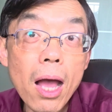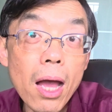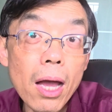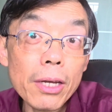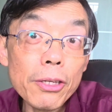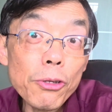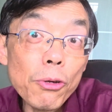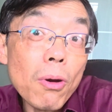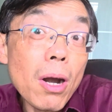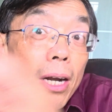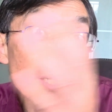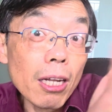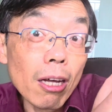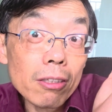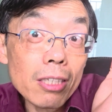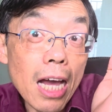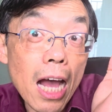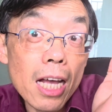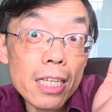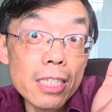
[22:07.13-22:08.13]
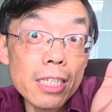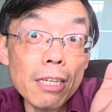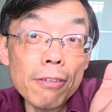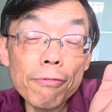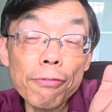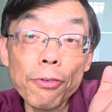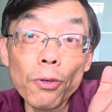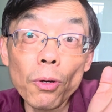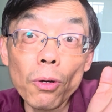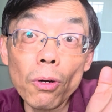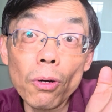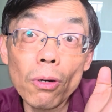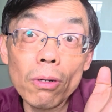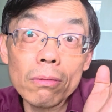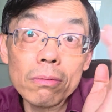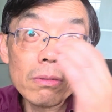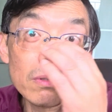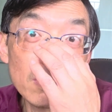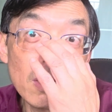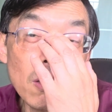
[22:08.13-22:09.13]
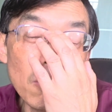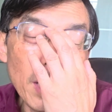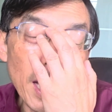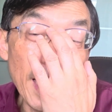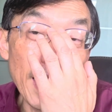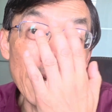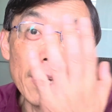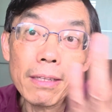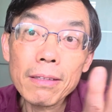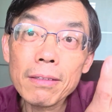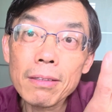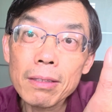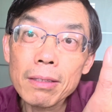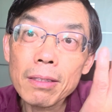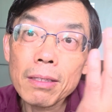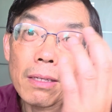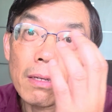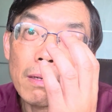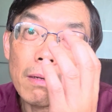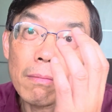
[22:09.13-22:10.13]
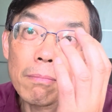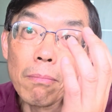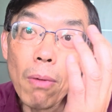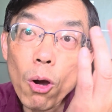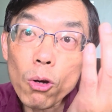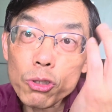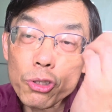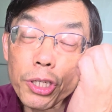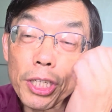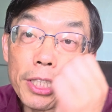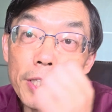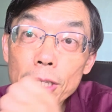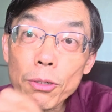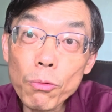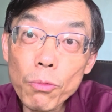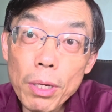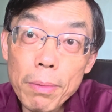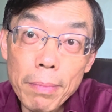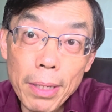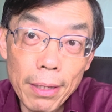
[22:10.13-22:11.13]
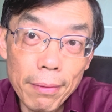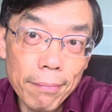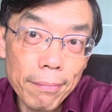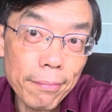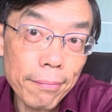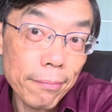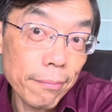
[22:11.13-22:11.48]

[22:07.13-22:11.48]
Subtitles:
You are not asking for, maltreating women.